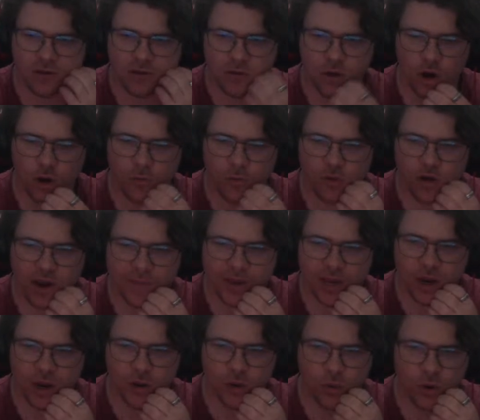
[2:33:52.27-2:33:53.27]
O'Brien been
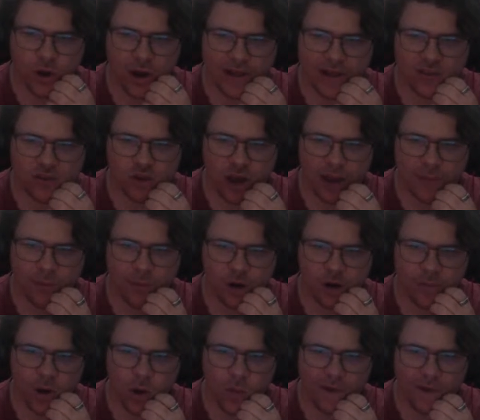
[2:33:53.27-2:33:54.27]
going all night. Side
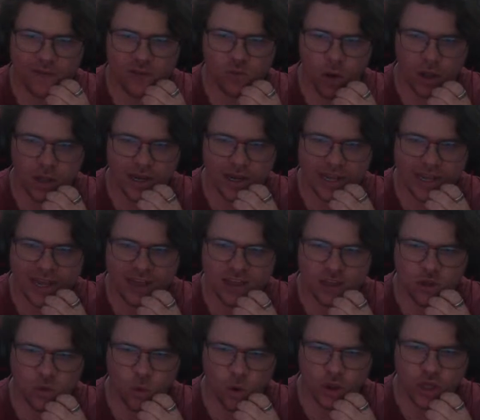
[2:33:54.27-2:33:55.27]
bottom, always quality. Kicks
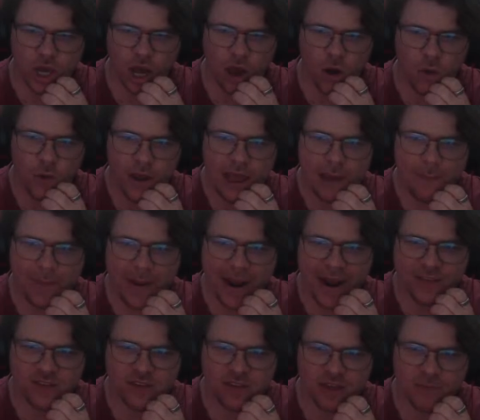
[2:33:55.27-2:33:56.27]
it towards goal. It
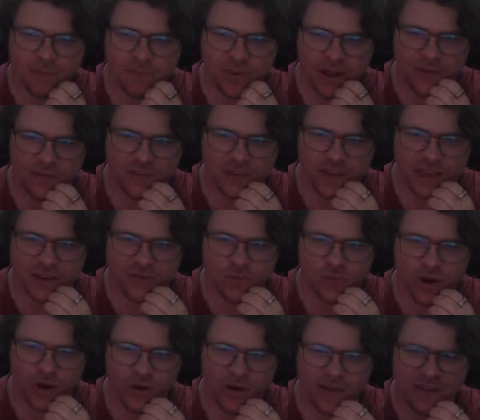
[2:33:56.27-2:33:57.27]
bounces, it bumps. And
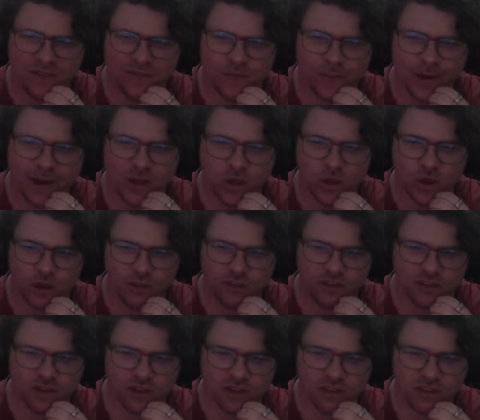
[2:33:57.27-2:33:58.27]
well done there from Ash
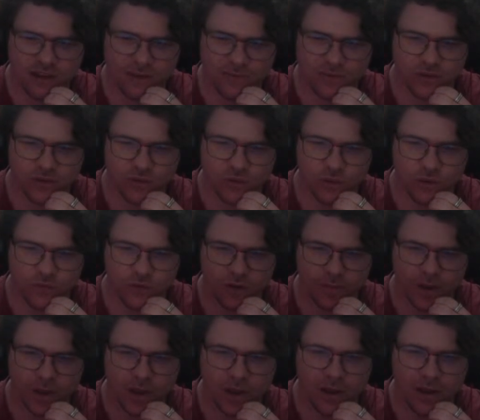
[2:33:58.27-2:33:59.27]
Johnson. Just thumps it through for a
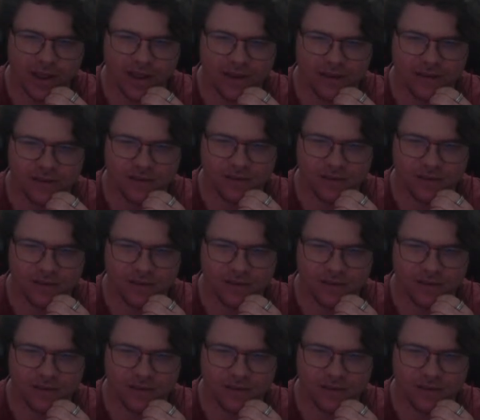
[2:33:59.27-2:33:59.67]
behind.